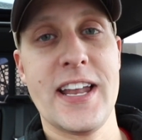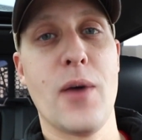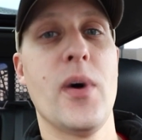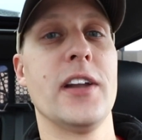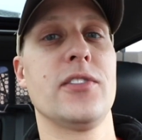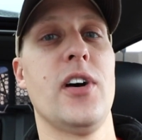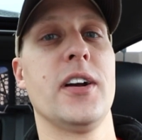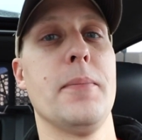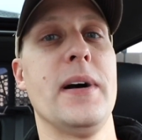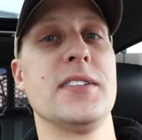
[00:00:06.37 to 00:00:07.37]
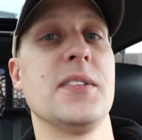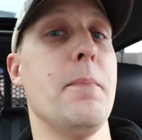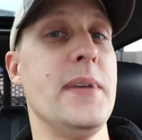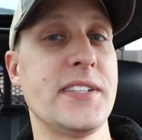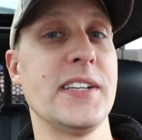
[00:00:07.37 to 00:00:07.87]
And I wanna talk about
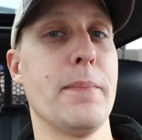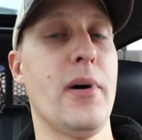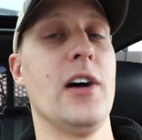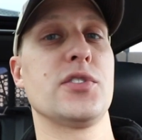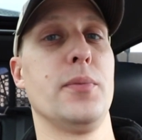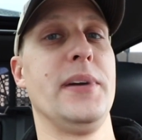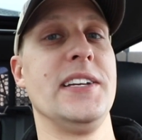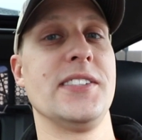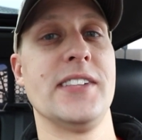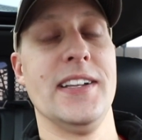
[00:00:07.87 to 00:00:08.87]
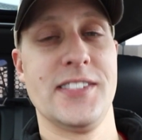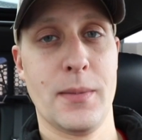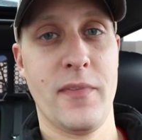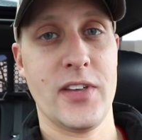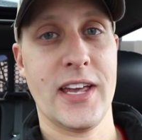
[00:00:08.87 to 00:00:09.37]
some missing puzzle pieces that
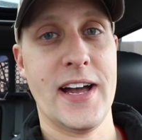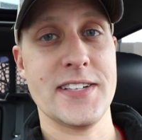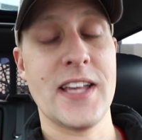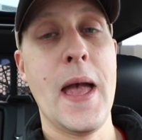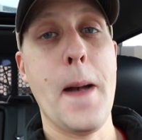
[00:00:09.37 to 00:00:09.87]
some of you guys